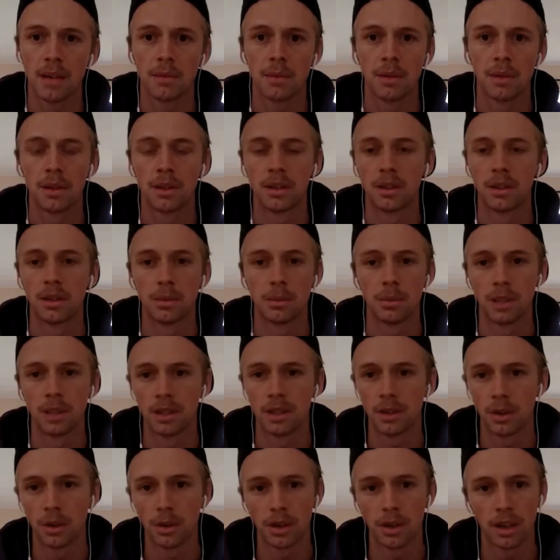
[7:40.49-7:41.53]
We'd been
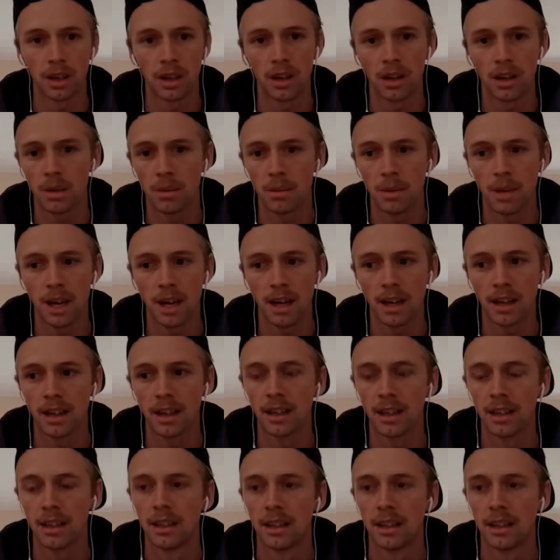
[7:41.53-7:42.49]
talking a lot about it,